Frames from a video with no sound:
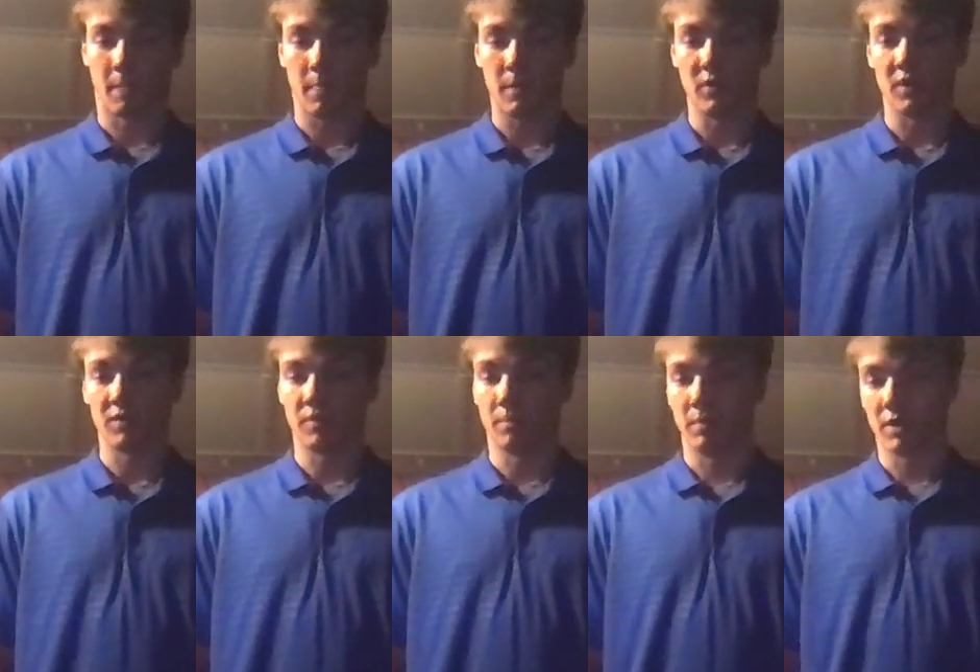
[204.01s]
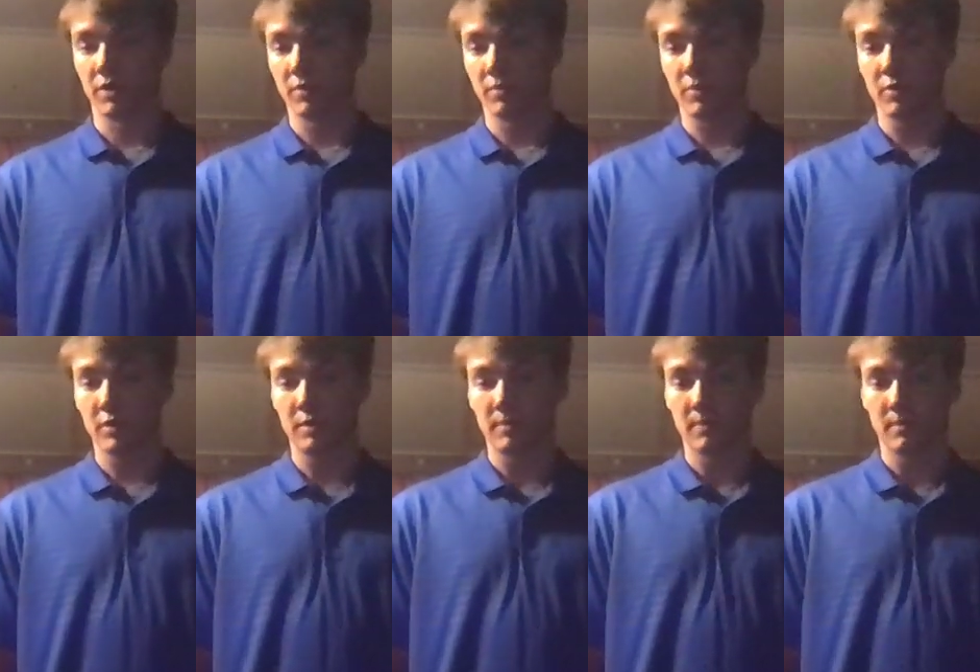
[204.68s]
You have the
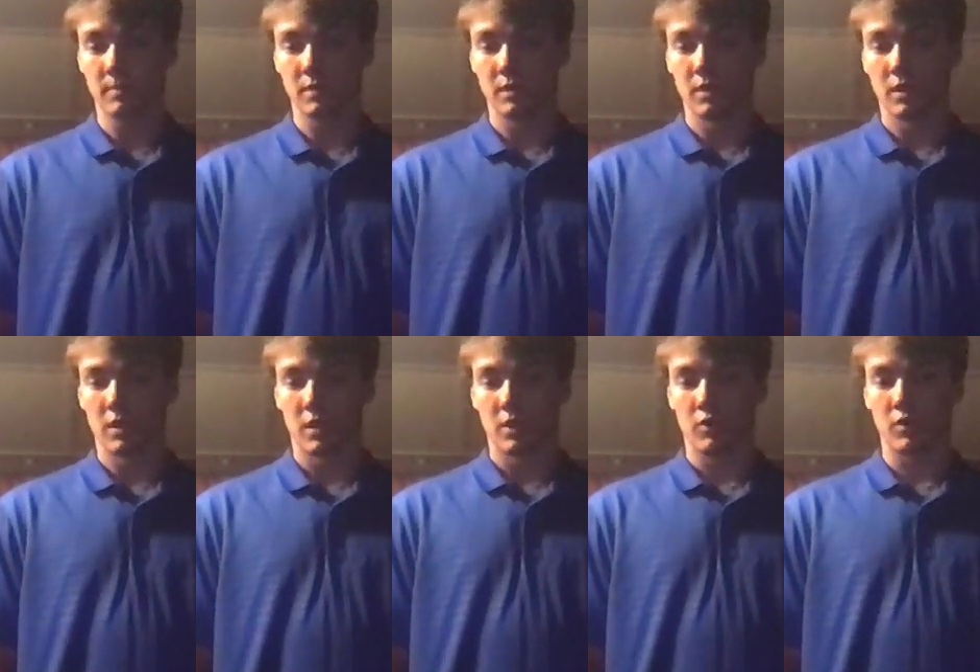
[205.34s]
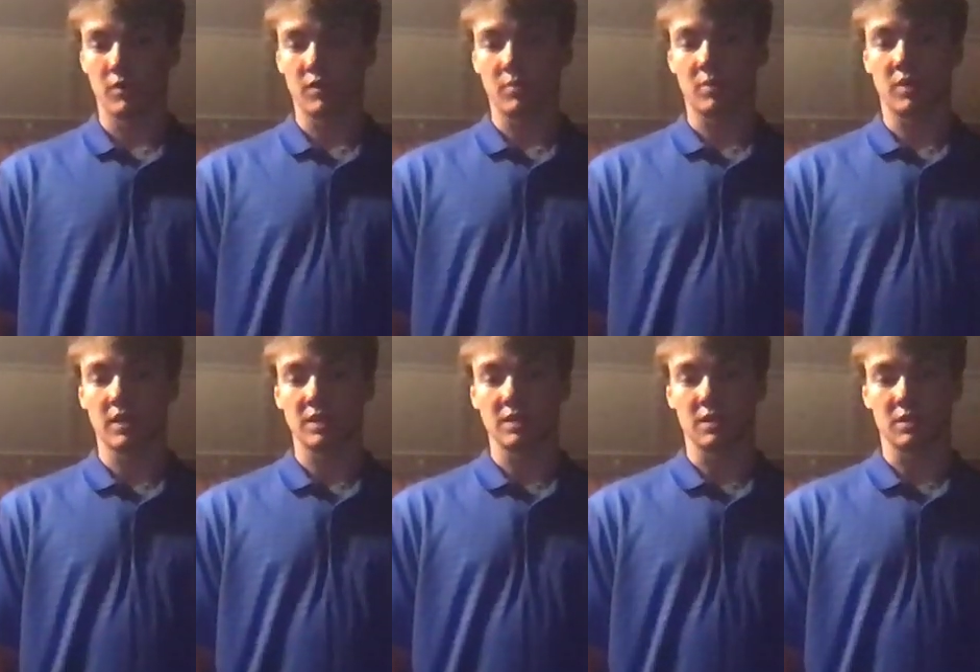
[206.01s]
motherboard, you have the
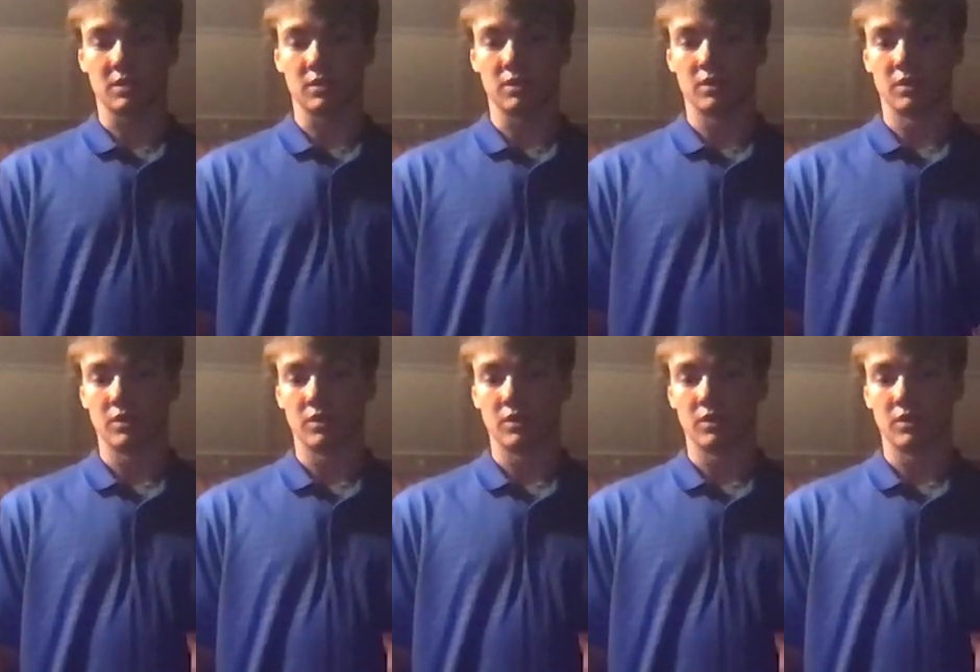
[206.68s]
processor,